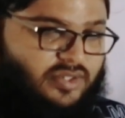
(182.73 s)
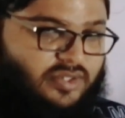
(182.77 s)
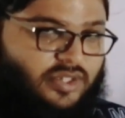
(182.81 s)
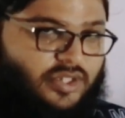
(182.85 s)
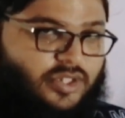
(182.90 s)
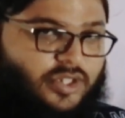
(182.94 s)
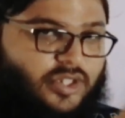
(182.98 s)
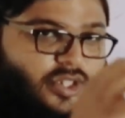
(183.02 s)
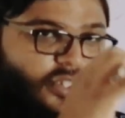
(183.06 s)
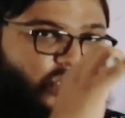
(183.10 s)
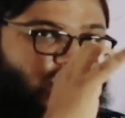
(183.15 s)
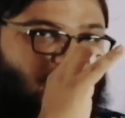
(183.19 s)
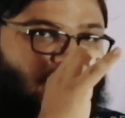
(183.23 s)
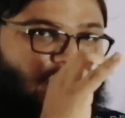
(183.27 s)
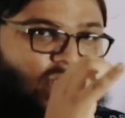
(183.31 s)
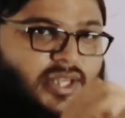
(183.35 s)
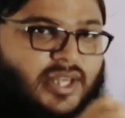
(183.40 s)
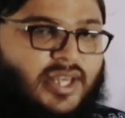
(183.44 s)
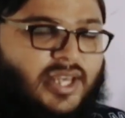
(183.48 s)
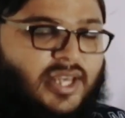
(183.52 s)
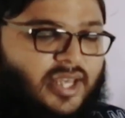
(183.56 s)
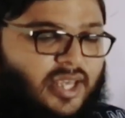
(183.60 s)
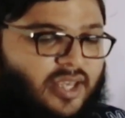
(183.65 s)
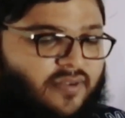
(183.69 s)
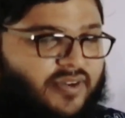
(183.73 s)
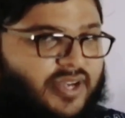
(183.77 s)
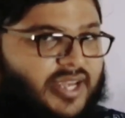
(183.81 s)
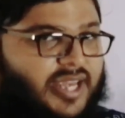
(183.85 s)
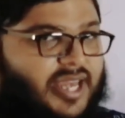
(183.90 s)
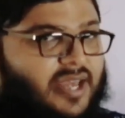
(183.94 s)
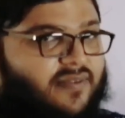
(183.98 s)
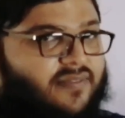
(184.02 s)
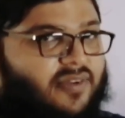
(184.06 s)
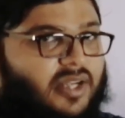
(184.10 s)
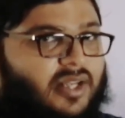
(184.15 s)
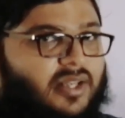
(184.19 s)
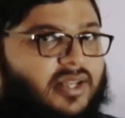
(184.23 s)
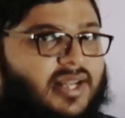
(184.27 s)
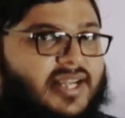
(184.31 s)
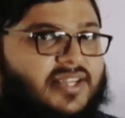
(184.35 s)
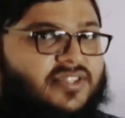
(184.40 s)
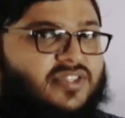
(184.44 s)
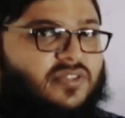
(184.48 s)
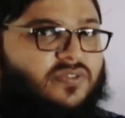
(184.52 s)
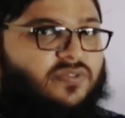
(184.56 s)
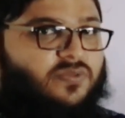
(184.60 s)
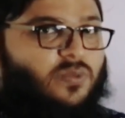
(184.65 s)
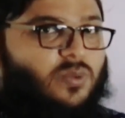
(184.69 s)
Look, if I have a
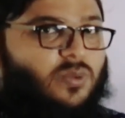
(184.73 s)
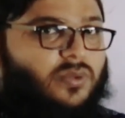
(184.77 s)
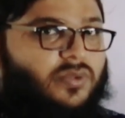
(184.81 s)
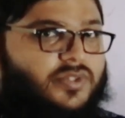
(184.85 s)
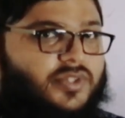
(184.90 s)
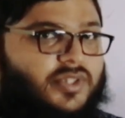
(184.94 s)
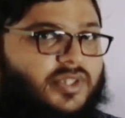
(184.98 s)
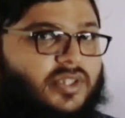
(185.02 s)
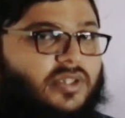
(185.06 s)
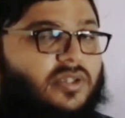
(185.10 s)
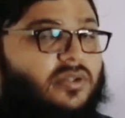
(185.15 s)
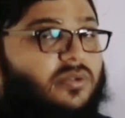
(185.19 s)
glass of water